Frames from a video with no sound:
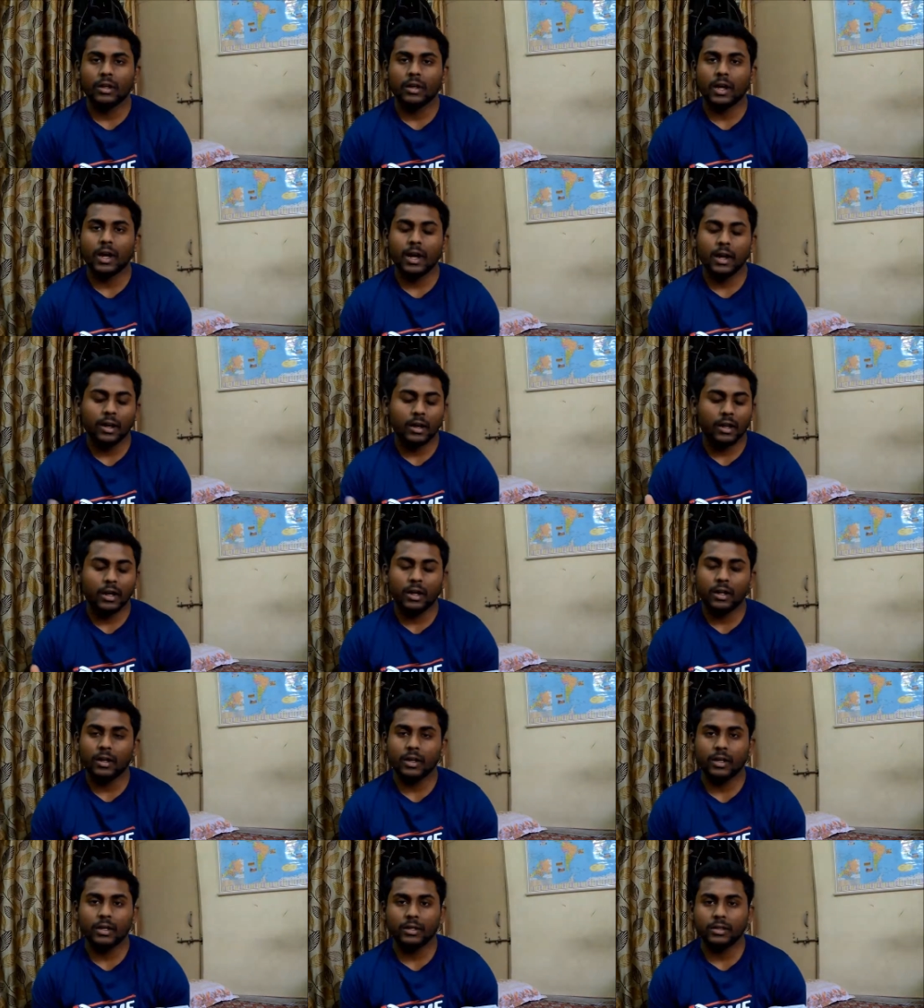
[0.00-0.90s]
and
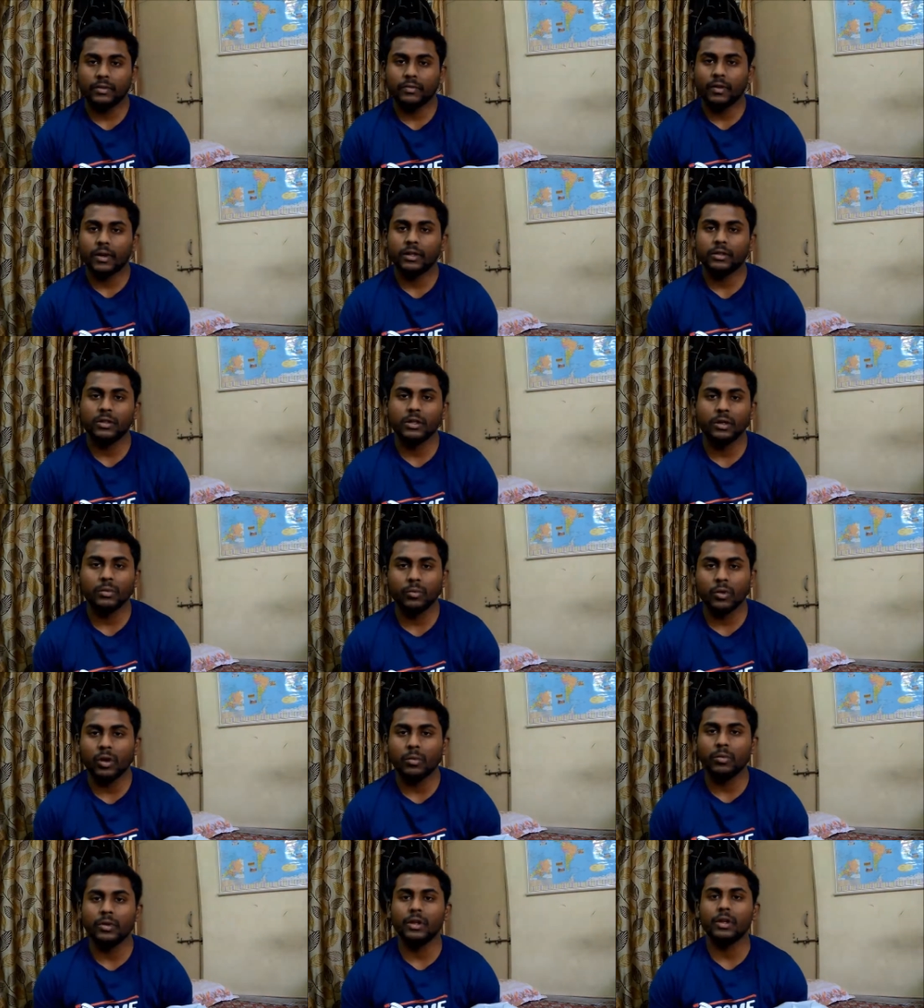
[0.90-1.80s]
it is functioning
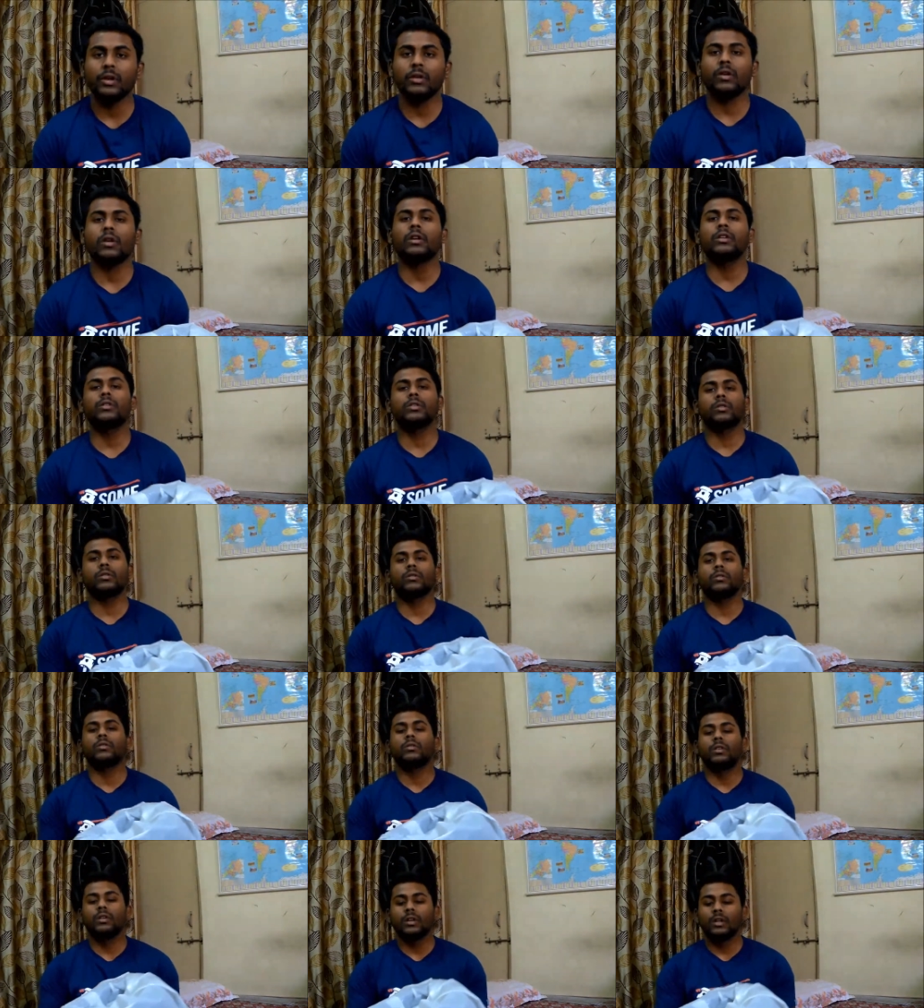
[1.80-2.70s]
properly or not
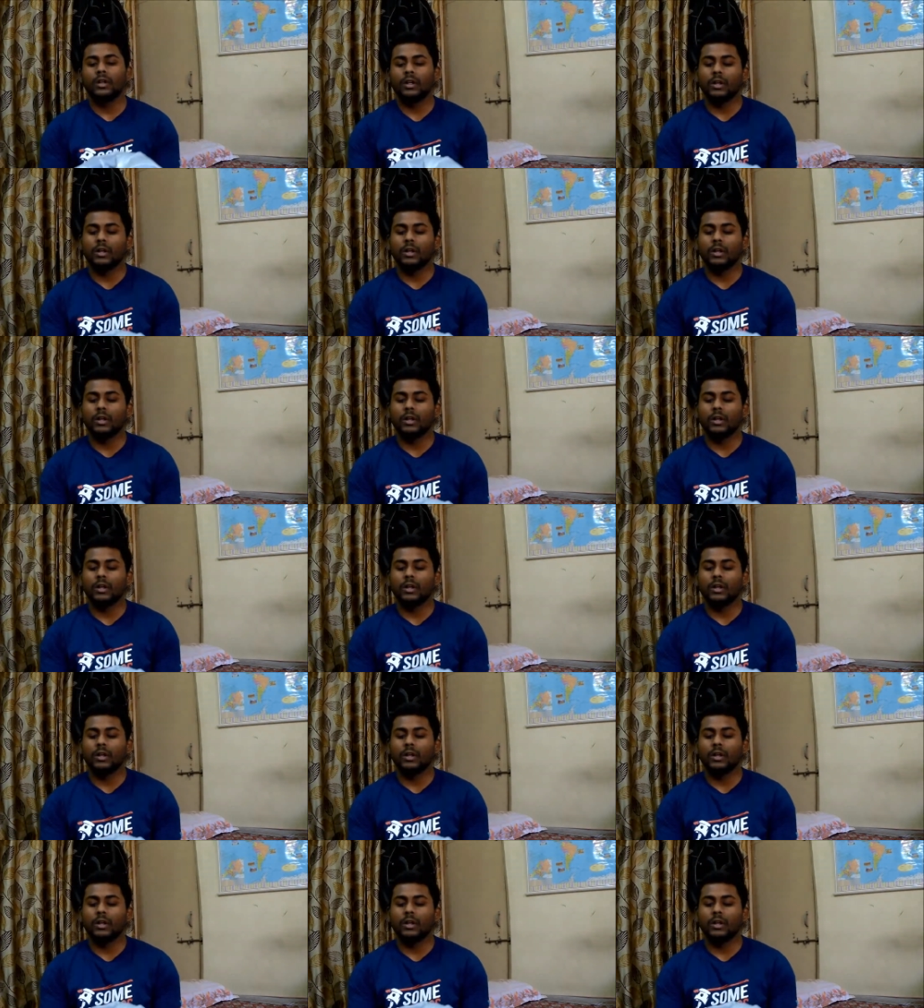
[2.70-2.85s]
so